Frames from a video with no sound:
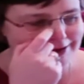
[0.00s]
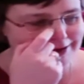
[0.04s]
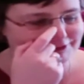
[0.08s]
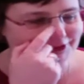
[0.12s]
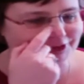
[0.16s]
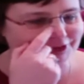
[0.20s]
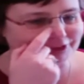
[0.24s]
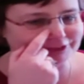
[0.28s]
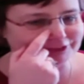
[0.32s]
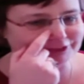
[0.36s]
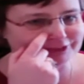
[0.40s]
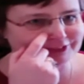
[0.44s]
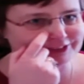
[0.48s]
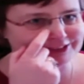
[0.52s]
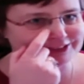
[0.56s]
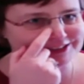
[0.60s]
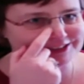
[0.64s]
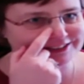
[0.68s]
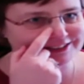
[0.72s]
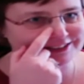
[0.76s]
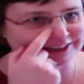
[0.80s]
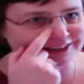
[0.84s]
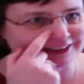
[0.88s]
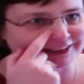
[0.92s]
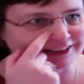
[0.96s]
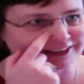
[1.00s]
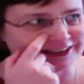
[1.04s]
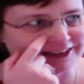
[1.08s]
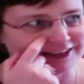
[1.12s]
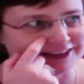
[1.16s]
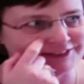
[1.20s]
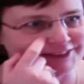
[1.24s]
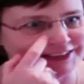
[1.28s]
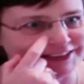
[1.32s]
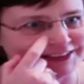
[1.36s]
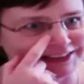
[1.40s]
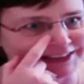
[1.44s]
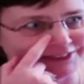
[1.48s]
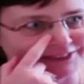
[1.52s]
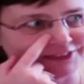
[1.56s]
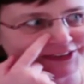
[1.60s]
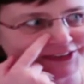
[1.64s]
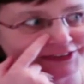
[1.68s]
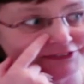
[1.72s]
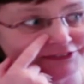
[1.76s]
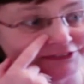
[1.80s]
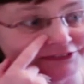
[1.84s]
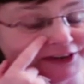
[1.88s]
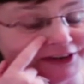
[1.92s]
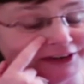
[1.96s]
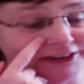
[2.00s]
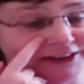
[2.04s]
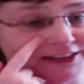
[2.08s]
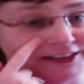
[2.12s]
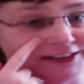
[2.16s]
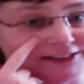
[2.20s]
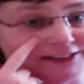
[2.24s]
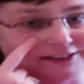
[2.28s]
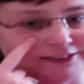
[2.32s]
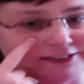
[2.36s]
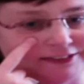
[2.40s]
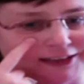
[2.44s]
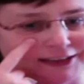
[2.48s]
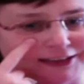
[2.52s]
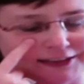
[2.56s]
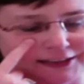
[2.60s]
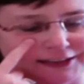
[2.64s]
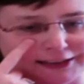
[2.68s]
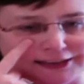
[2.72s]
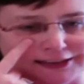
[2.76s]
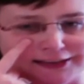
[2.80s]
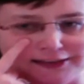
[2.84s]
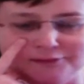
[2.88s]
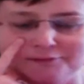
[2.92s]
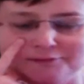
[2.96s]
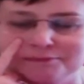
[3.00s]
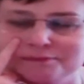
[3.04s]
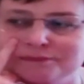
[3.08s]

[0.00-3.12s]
have it on all the time. It can be very distracting.